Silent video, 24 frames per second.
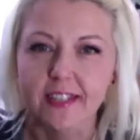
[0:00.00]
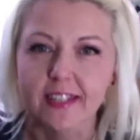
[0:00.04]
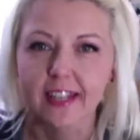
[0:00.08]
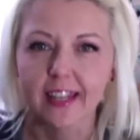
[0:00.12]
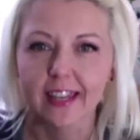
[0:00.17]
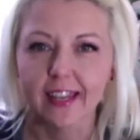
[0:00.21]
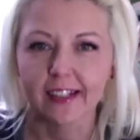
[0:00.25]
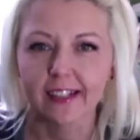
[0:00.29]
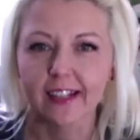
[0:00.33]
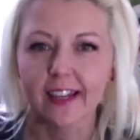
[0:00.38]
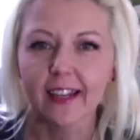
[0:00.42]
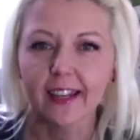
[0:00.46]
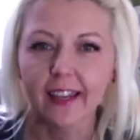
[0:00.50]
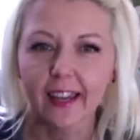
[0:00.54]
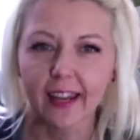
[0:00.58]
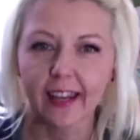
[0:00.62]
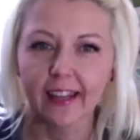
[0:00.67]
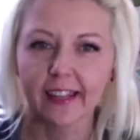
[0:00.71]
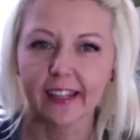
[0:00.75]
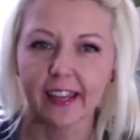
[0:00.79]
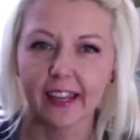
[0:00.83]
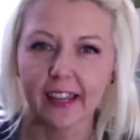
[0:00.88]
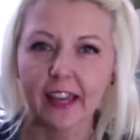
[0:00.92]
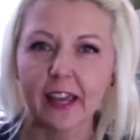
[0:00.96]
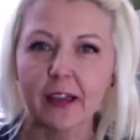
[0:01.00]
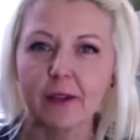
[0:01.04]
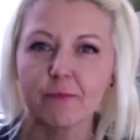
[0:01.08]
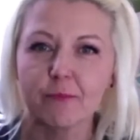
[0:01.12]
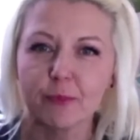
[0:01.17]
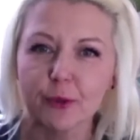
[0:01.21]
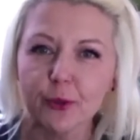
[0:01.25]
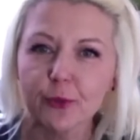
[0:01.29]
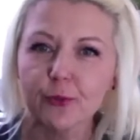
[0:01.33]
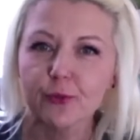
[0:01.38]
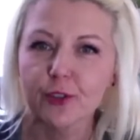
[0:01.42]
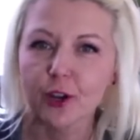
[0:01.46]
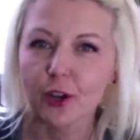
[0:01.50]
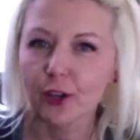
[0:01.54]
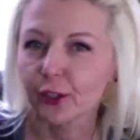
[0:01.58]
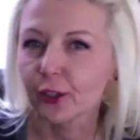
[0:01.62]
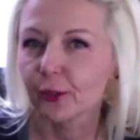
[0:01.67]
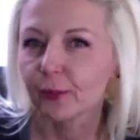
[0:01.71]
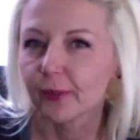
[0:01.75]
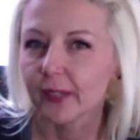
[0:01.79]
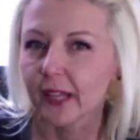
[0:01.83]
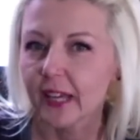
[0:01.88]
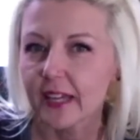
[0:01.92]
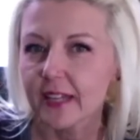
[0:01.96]
Anna, aka
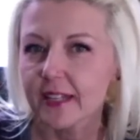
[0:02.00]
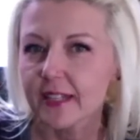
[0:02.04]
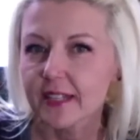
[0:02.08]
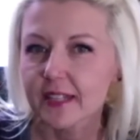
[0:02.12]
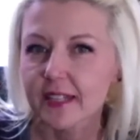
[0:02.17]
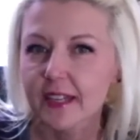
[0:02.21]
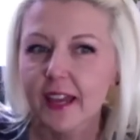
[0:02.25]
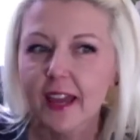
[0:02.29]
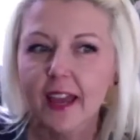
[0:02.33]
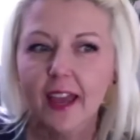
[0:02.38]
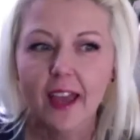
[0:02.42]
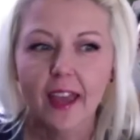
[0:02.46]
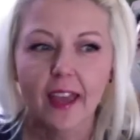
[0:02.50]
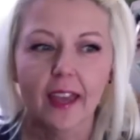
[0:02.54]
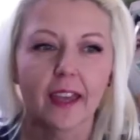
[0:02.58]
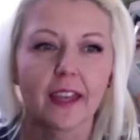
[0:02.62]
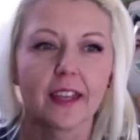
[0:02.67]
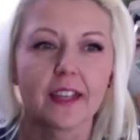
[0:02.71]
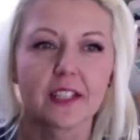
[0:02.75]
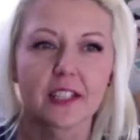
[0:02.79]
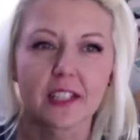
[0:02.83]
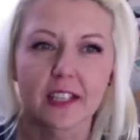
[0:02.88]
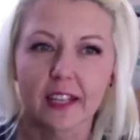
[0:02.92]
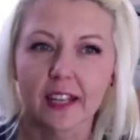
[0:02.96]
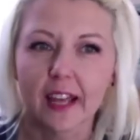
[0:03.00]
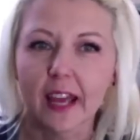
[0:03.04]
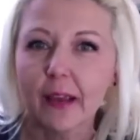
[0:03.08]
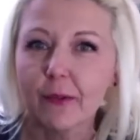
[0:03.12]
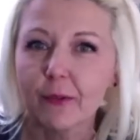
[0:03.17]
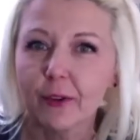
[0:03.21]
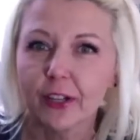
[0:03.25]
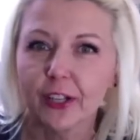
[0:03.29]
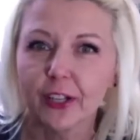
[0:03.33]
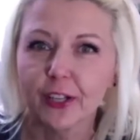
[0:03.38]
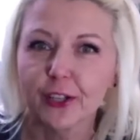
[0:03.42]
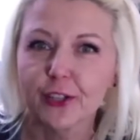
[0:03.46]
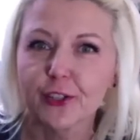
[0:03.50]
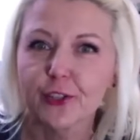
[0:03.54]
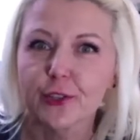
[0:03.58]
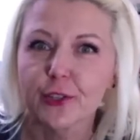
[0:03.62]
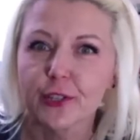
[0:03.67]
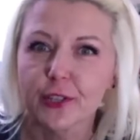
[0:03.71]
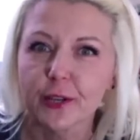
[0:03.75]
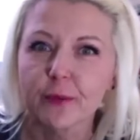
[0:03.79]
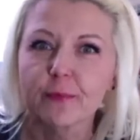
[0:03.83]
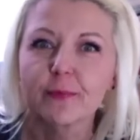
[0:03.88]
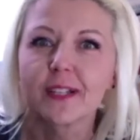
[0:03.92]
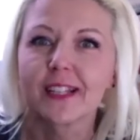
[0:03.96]
Boondoggle Bliss, and today we're going to do
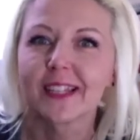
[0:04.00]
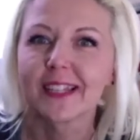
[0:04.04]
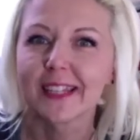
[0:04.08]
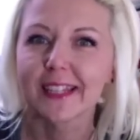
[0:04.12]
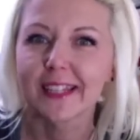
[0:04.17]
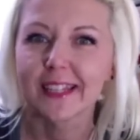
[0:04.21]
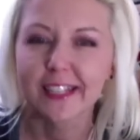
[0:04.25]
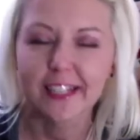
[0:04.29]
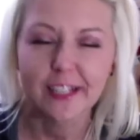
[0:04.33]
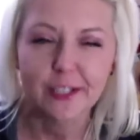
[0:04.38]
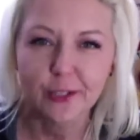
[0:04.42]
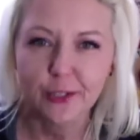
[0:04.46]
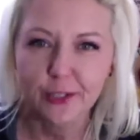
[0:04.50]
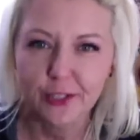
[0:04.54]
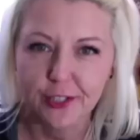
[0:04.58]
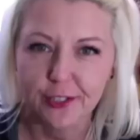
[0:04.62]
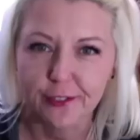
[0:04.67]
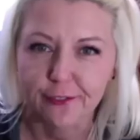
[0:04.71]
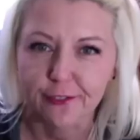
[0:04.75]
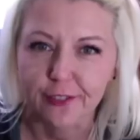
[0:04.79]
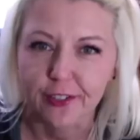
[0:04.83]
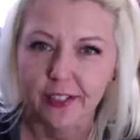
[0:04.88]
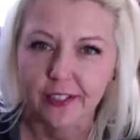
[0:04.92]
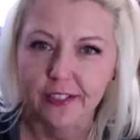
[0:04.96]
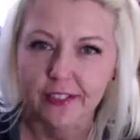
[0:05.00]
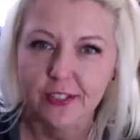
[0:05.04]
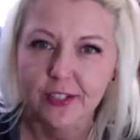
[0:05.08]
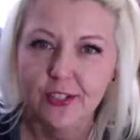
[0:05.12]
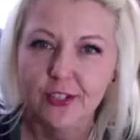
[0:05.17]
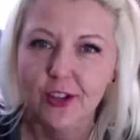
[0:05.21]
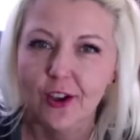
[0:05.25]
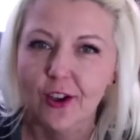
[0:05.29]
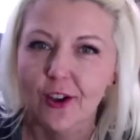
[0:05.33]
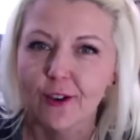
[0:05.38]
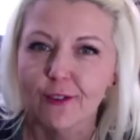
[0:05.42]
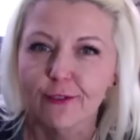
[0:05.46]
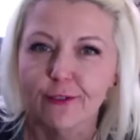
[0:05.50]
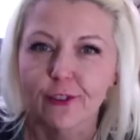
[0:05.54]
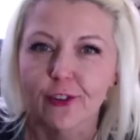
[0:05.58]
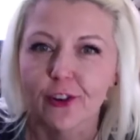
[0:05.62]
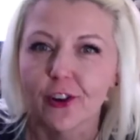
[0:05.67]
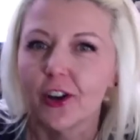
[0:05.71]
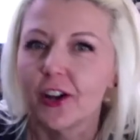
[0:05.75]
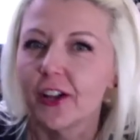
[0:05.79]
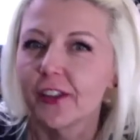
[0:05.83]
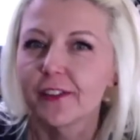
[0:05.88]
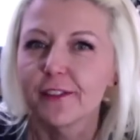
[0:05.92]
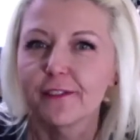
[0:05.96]
something a little different. So for
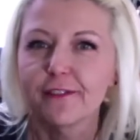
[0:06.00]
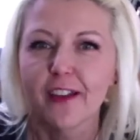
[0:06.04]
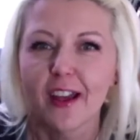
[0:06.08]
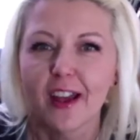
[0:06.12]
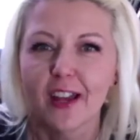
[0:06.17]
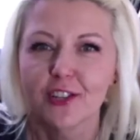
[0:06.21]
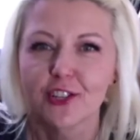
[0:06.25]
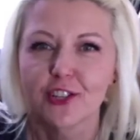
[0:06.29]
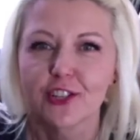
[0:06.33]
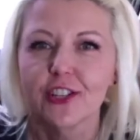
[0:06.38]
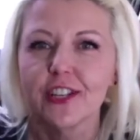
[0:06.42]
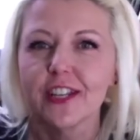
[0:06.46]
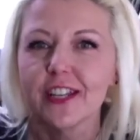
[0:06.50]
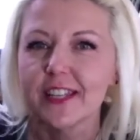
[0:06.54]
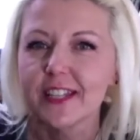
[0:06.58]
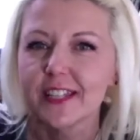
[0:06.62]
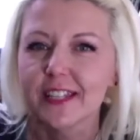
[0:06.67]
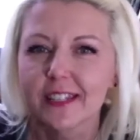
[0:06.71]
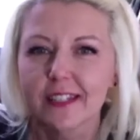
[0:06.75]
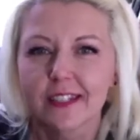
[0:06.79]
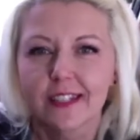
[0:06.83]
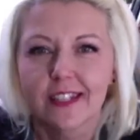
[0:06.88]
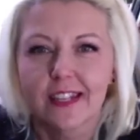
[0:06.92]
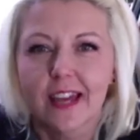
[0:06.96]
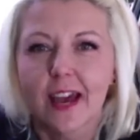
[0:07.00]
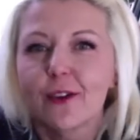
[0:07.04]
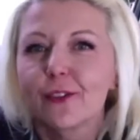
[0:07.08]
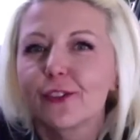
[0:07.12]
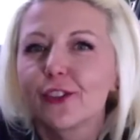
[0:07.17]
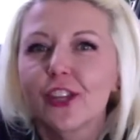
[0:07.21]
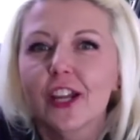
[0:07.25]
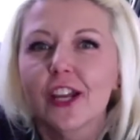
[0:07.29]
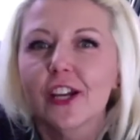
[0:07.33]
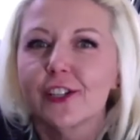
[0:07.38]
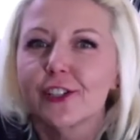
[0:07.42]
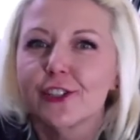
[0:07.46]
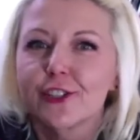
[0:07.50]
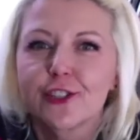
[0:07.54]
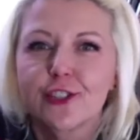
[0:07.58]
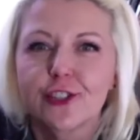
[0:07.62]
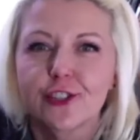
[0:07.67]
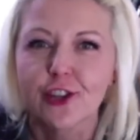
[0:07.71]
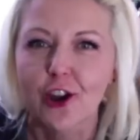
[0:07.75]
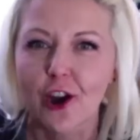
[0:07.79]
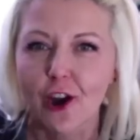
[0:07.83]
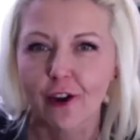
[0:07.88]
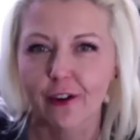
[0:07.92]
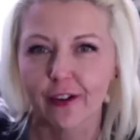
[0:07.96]
all the fashionistas out there,
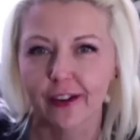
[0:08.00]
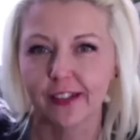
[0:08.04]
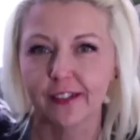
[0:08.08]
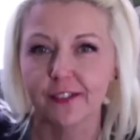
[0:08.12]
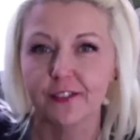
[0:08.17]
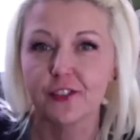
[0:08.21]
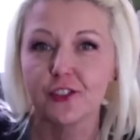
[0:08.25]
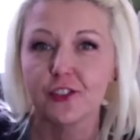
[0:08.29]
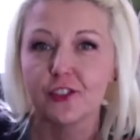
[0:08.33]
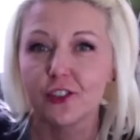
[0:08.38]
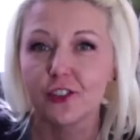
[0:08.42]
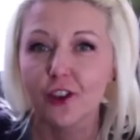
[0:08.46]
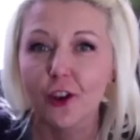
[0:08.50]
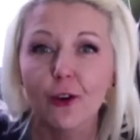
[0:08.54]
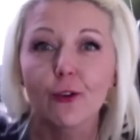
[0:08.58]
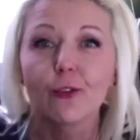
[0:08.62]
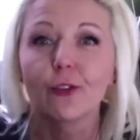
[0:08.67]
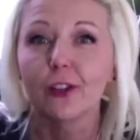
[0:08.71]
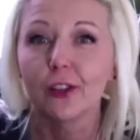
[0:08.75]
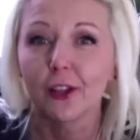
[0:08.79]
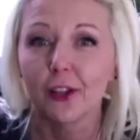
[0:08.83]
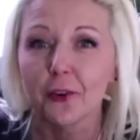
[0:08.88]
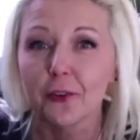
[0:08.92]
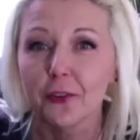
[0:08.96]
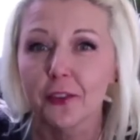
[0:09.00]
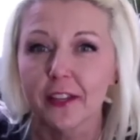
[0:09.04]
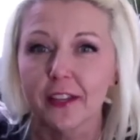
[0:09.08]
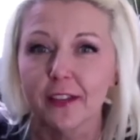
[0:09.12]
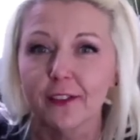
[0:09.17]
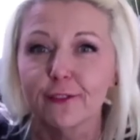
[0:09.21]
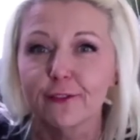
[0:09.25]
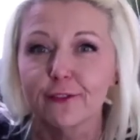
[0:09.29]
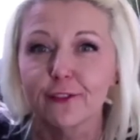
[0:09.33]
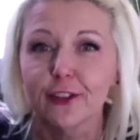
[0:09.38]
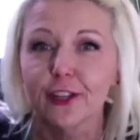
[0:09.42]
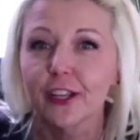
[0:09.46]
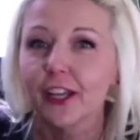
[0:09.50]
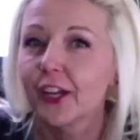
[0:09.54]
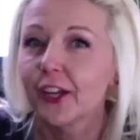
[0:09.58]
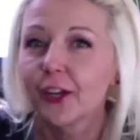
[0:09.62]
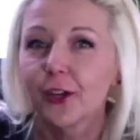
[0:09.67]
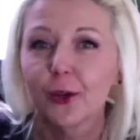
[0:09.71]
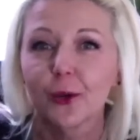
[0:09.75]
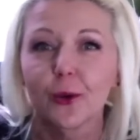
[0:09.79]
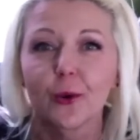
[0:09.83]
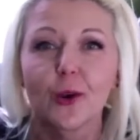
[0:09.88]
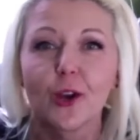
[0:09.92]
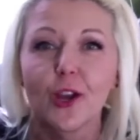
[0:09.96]
sorry, no clothing for
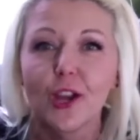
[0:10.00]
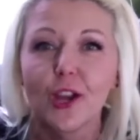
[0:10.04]
you.